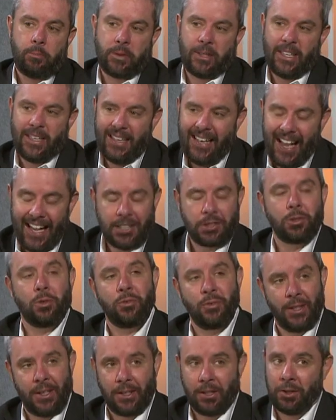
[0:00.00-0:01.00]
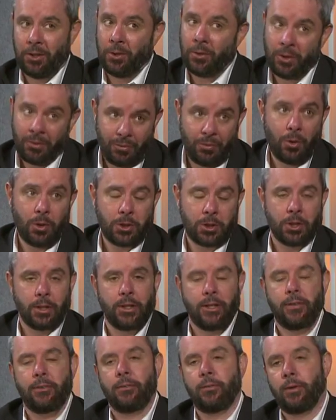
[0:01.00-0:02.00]
The natural thing to do,
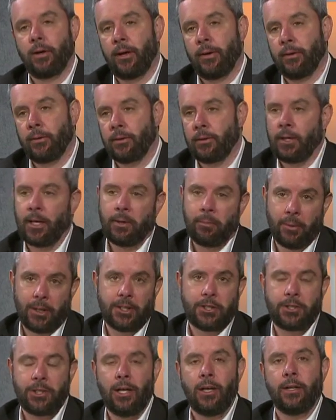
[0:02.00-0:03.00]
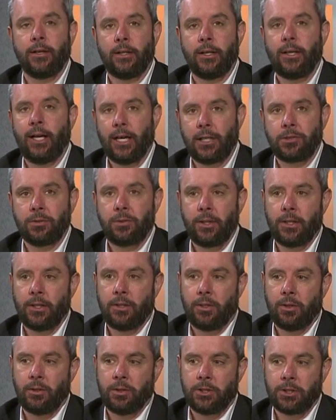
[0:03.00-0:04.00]
unfortunately, like my son, the natural thing
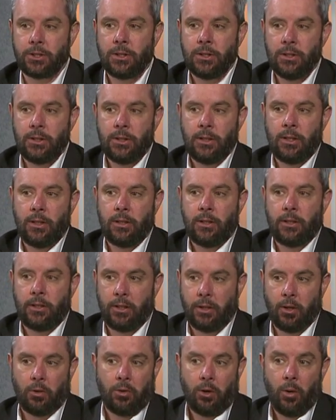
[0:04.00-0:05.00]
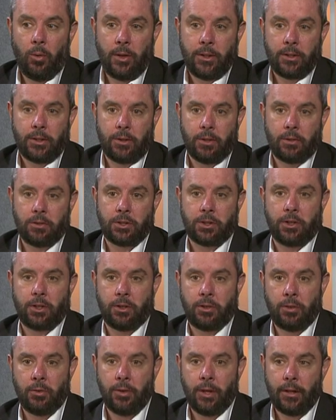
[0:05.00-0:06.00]
to do is you don't know what to do, so you
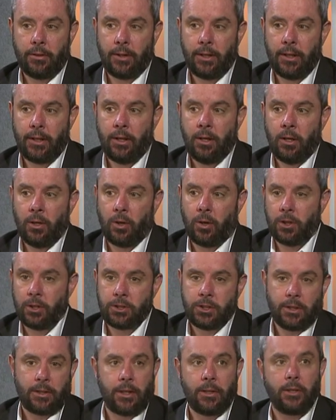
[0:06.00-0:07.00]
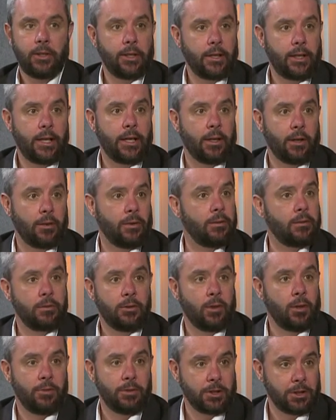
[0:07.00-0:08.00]
do nothing, or you sit there and you giggle
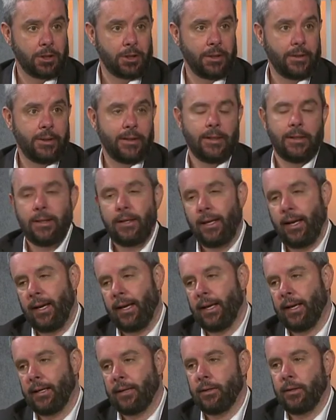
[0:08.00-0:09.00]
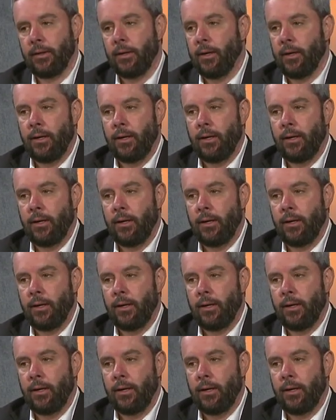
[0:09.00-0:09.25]
nervously. And,